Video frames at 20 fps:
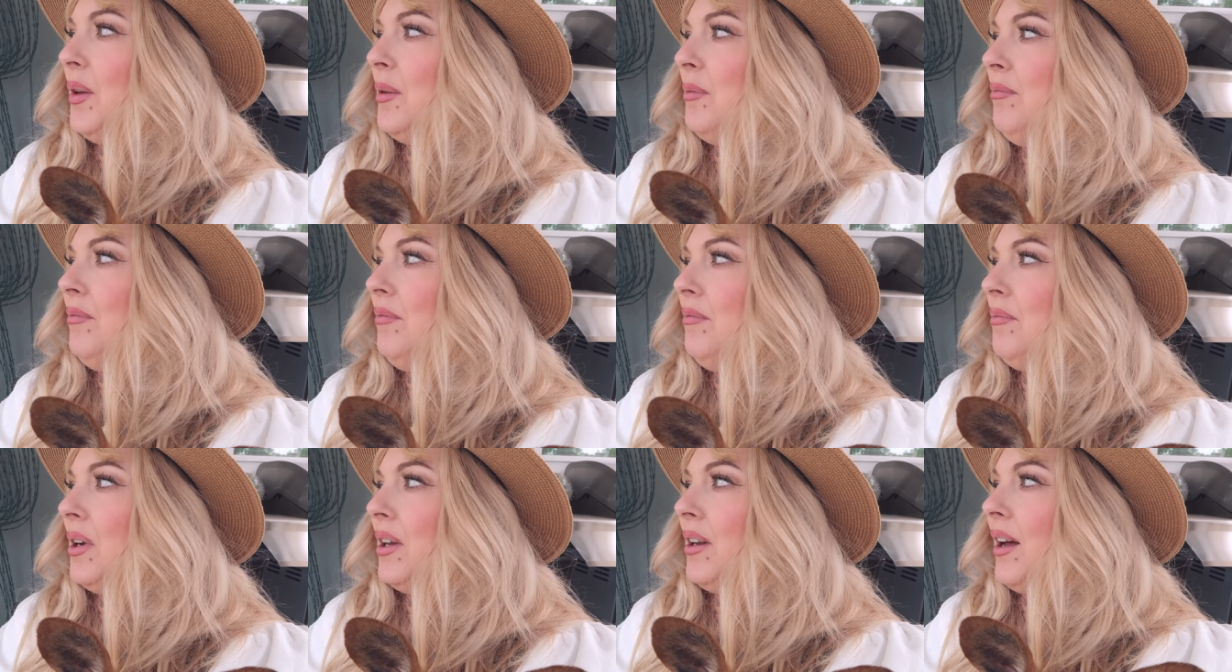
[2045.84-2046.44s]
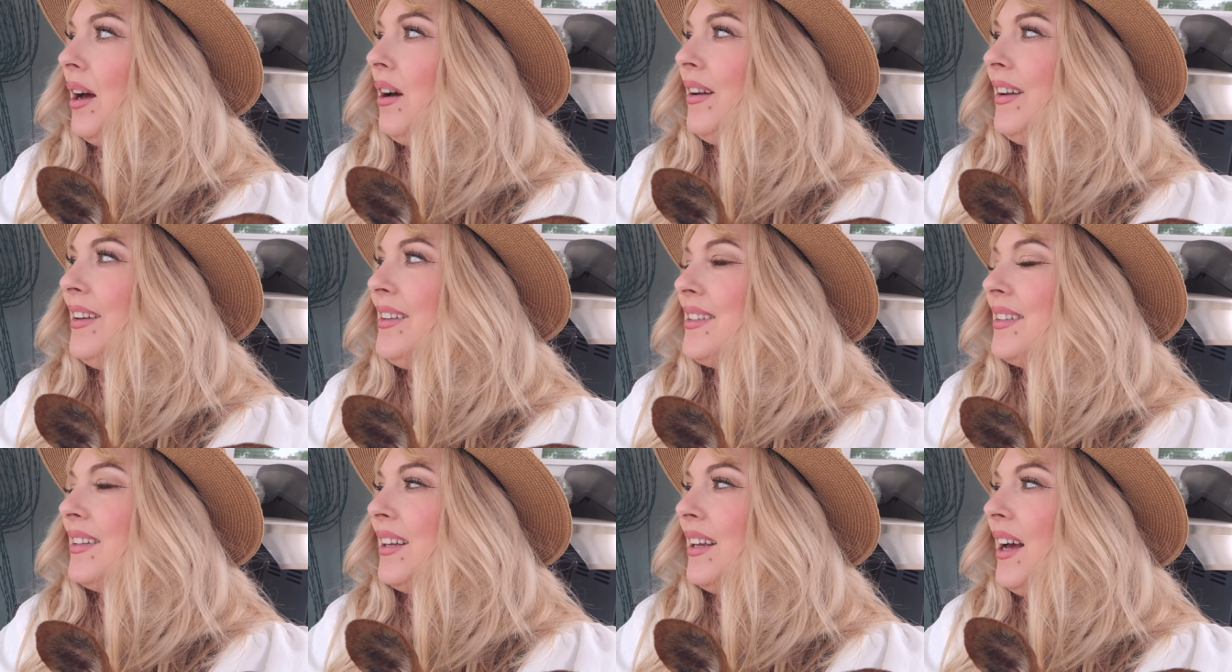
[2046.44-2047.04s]
them, but
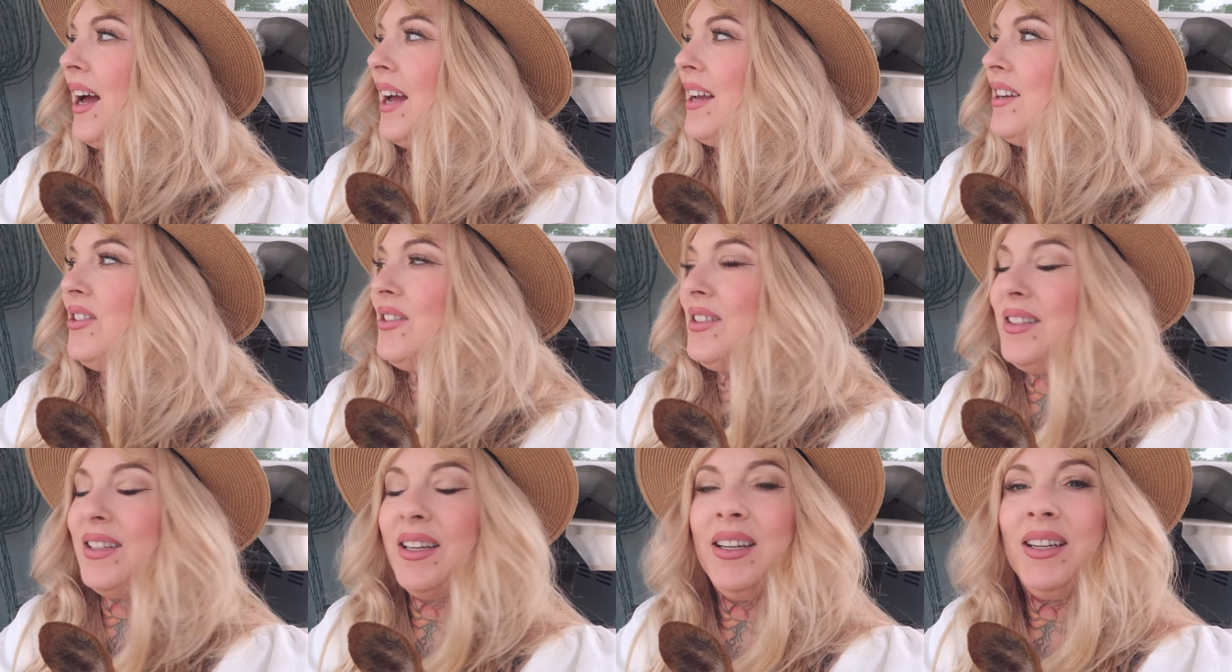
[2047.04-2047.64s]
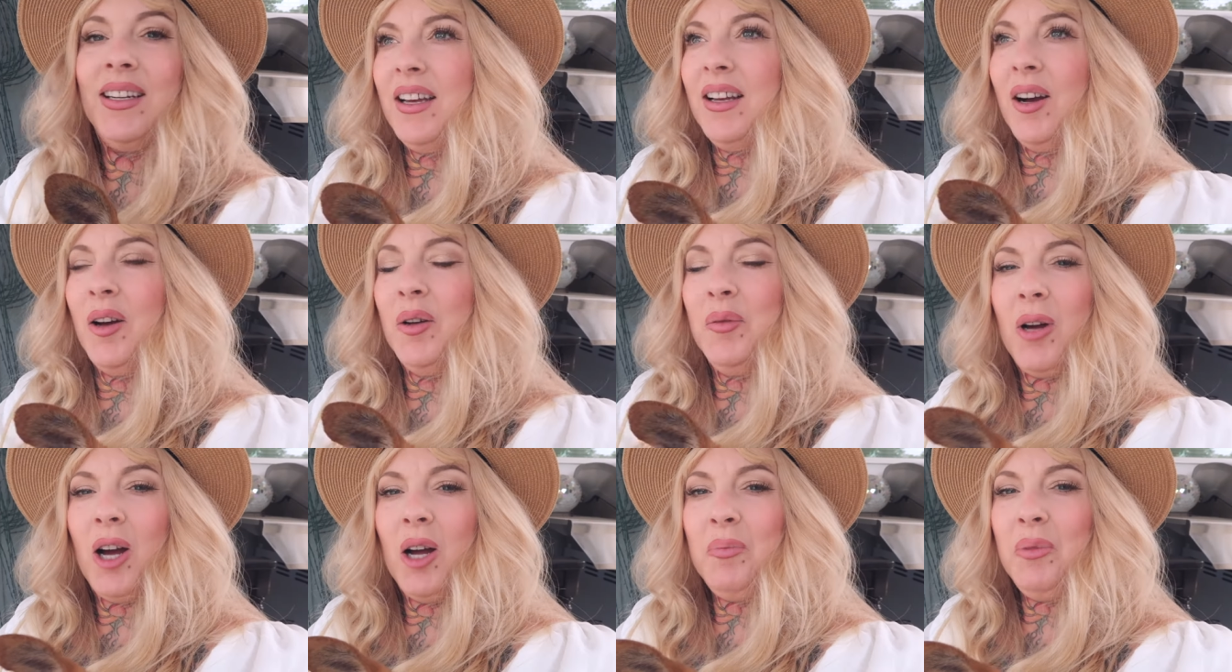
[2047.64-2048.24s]
honestly, I just,
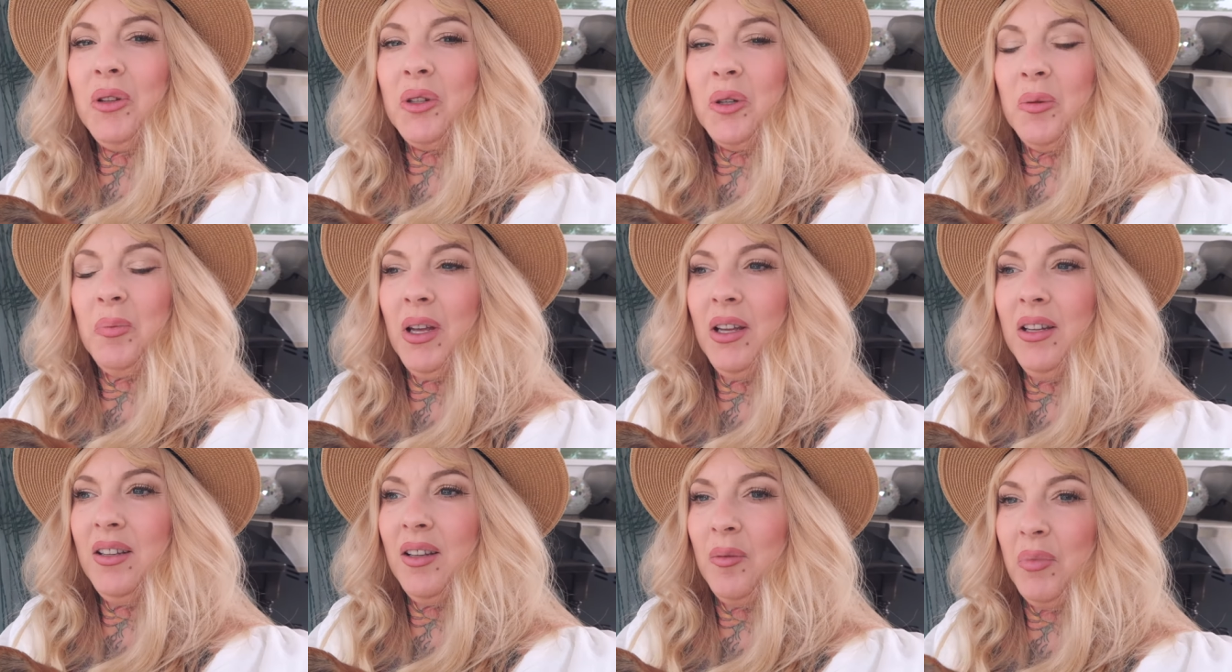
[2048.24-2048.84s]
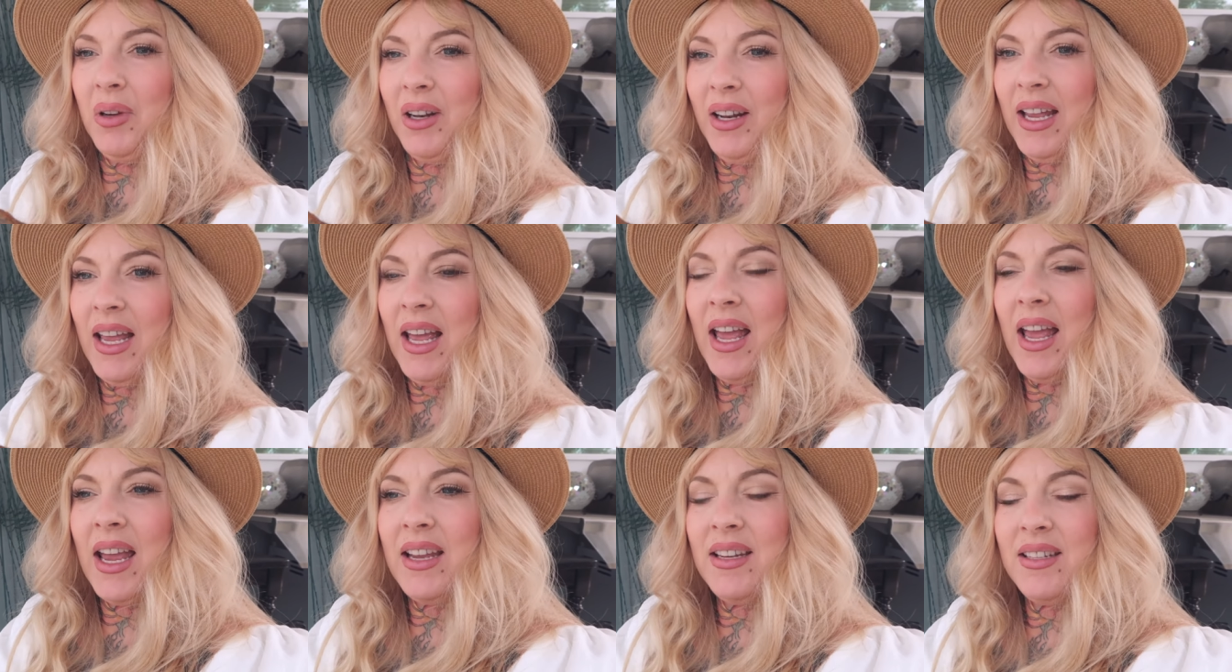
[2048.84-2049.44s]
unpopular opinion, but I
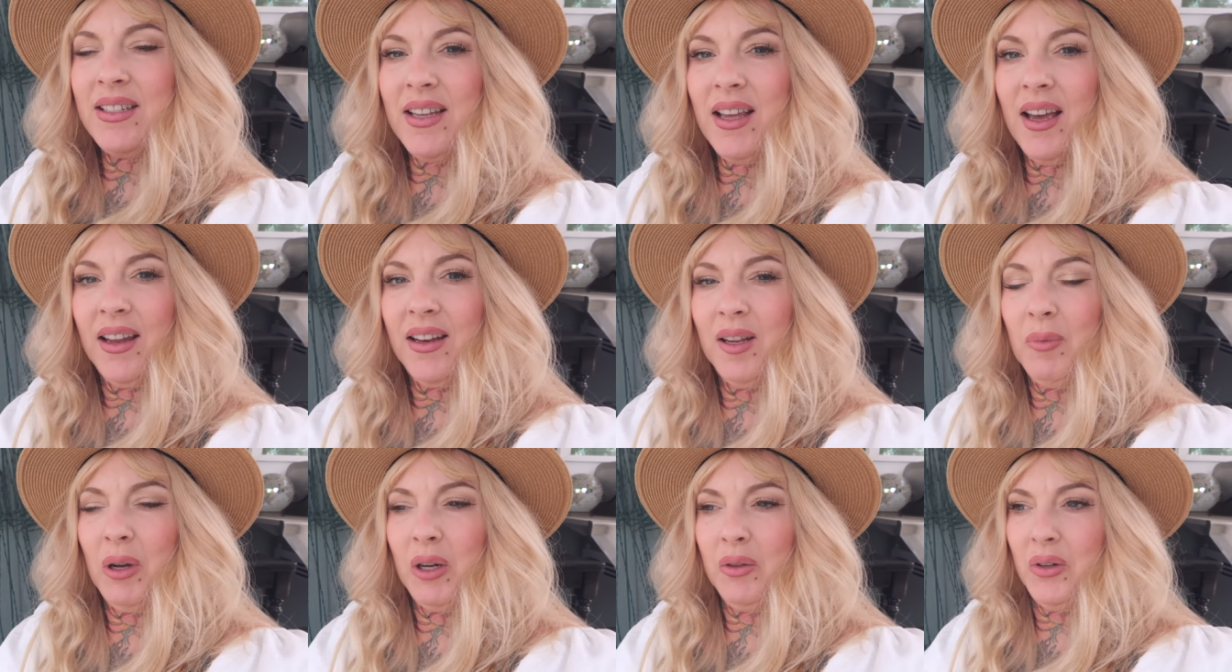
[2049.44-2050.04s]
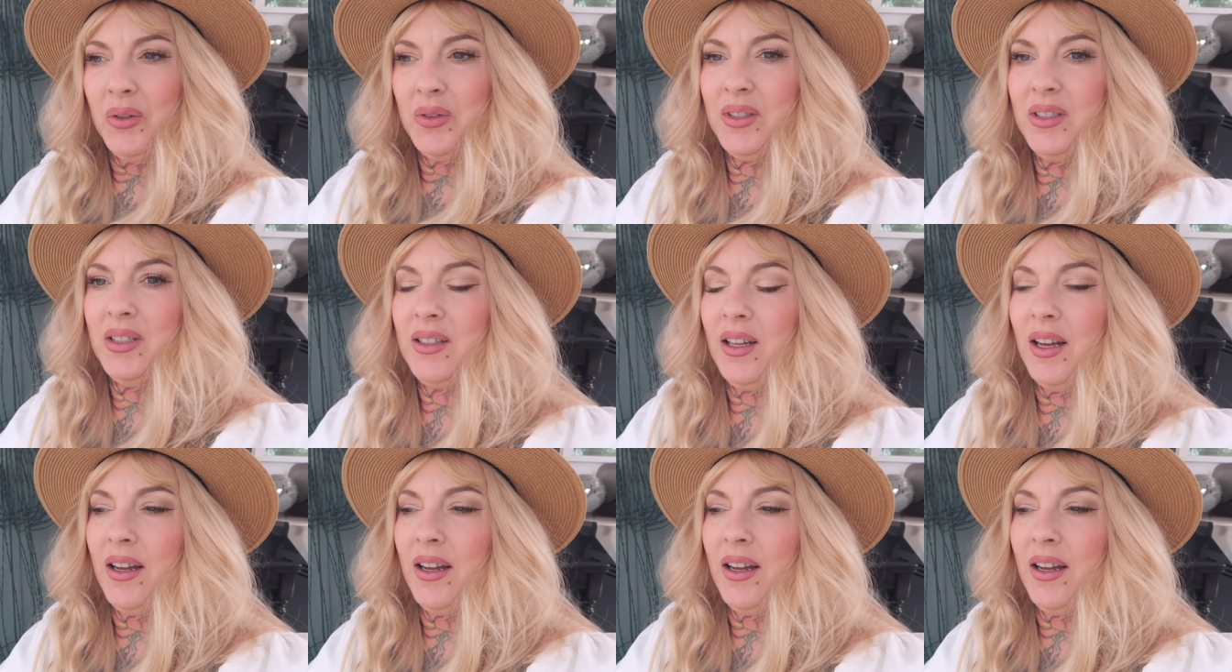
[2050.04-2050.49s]
hate deheading my roses.